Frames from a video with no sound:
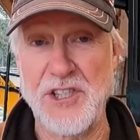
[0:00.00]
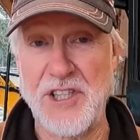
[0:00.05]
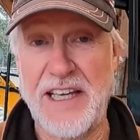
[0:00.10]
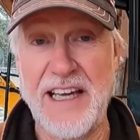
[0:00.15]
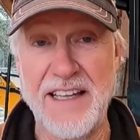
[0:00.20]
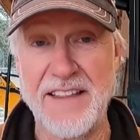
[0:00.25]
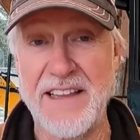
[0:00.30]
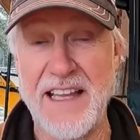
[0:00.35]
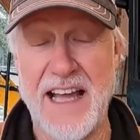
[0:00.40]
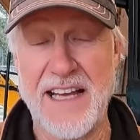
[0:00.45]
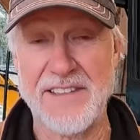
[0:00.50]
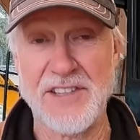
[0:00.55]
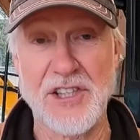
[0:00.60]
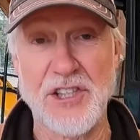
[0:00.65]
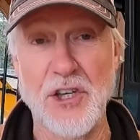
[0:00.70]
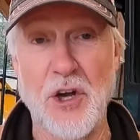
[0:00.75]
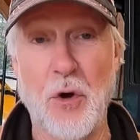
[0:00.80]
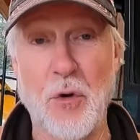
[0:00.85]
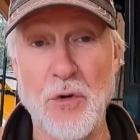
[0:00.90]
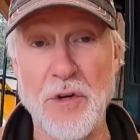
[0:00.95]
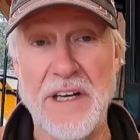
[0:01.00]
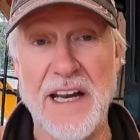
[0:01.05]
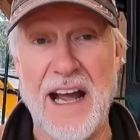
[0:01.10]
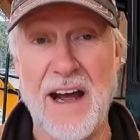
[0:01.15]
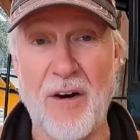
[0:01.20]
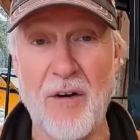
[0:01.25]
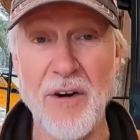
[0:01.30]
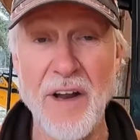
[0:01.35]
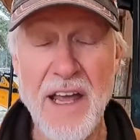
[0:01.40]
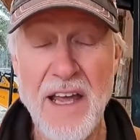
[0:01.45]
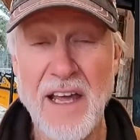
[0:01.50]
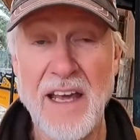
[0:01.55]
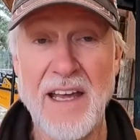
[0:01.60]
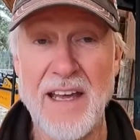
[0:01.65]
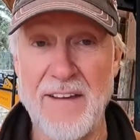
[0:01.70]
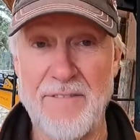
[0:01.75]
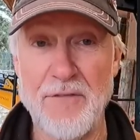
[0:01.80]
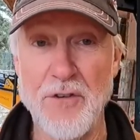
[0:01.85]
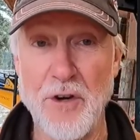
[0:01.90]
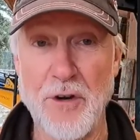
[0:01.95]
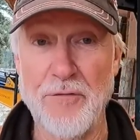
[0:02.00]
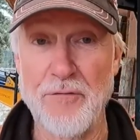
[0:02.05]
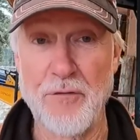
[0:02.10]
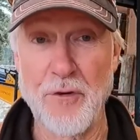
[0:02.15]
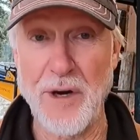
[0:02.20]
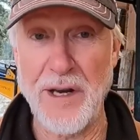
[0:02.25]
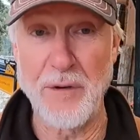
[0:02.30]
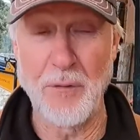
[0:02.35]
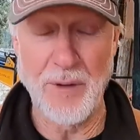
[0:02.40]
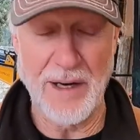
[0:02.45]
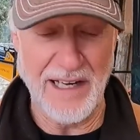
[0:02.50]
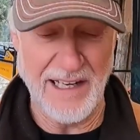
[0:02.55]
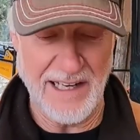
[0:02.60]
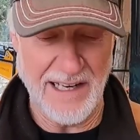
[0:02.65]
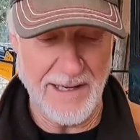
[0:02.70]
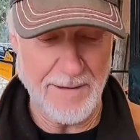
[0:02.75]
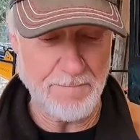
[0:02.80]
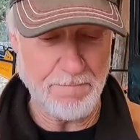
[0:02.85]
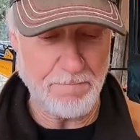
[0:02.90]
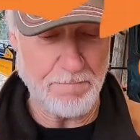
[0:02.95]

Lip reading: to get that slowed down if you're freewheeling.